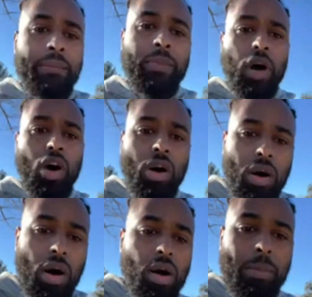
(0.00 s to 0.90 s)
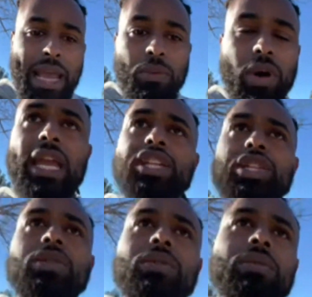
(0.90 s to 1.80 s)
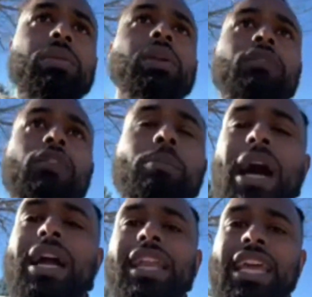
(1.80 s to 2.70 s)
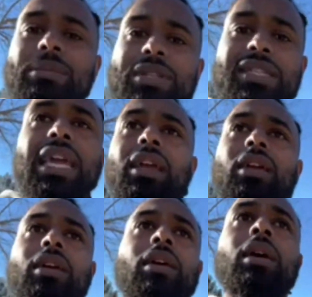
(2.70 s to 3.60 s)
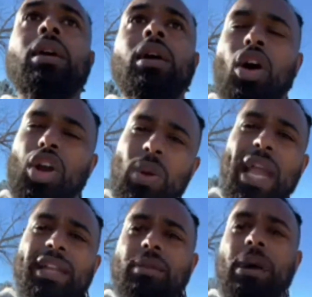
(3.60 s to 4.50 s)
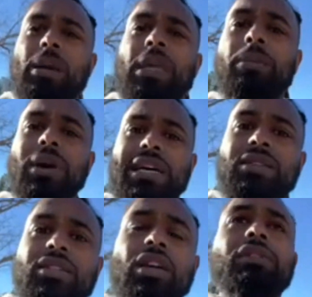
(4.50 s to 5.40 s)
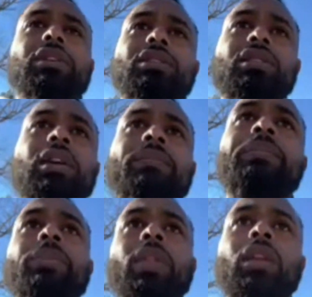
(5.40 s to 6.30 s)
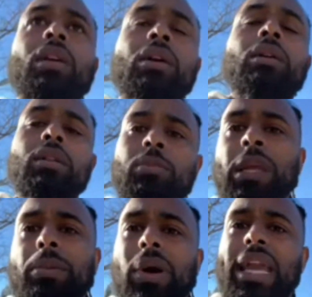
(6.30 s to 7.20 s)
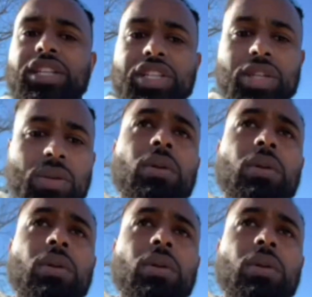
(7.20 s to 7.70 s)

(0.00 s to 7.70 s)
All, all men will hate you for my name's sake. Are you hated by people? Ask yourself this. Do people hate you?